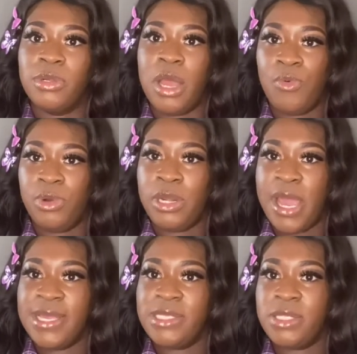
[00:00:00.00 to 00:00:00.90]
I want
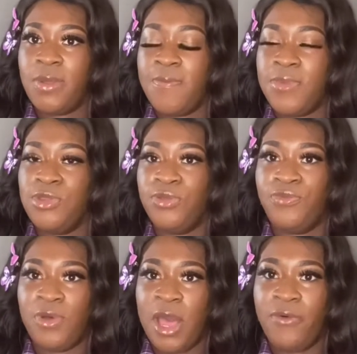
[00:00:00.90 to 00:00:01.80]
nice,
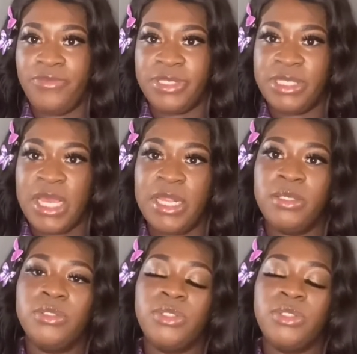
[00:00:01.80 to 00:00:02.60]
beautiful, healthy skin.